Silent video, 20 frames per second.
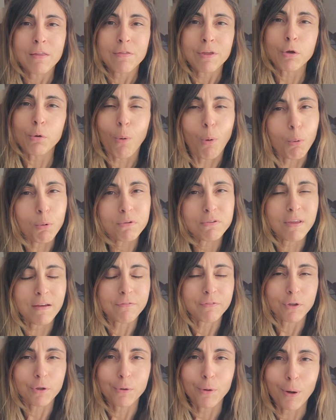then you always
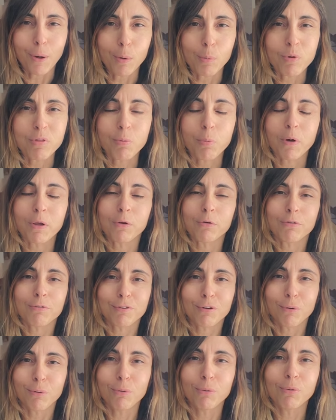have to go with what your
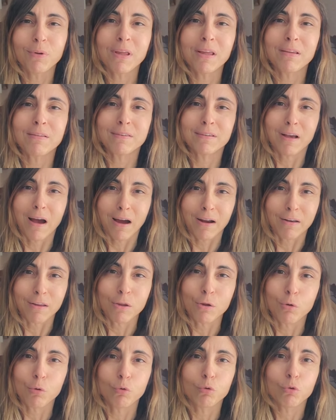soul is
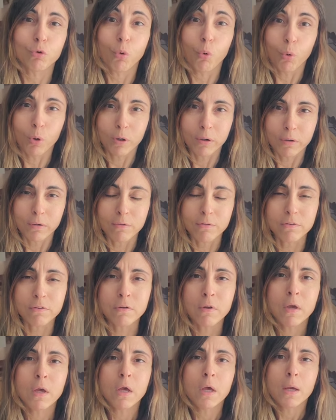guiding you
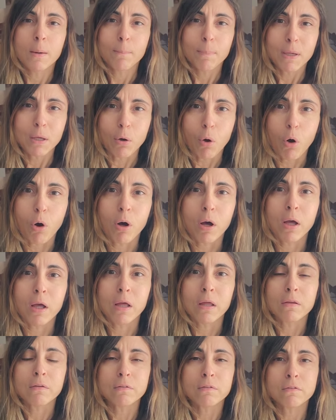towards,
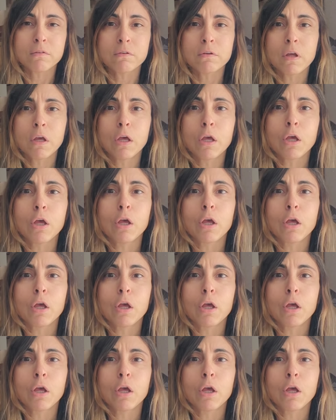because